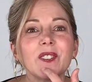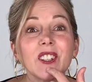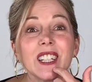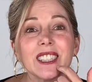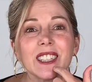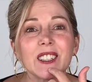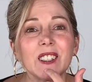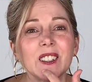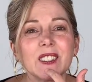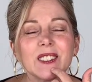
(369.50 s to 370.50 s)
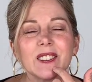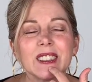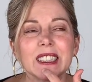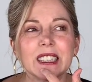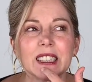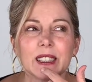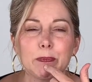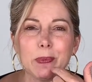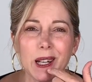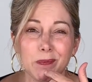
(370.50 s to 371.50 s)
for these little
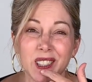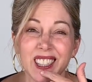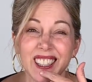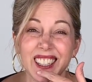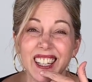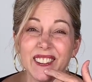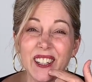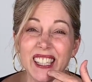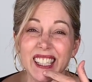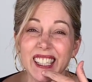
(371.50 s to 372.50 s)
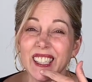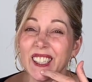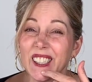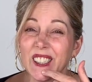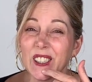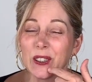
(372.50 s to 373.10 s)
bumps that you get right here,